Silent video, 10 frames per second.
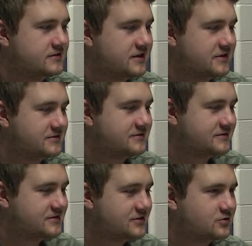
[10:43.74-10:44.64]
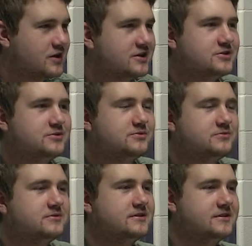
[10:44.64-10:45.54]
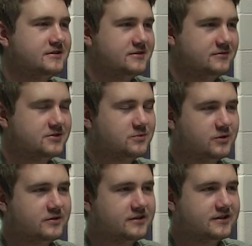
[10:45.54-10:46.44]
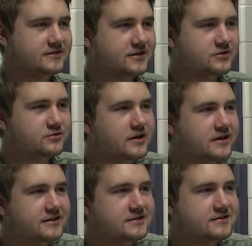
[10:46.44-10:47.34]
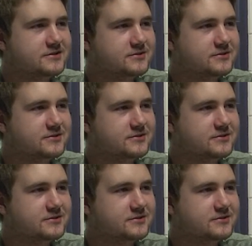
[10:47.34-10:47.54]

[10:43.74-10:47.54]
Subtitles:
Like, just trying to. What's the word? Like, they're trying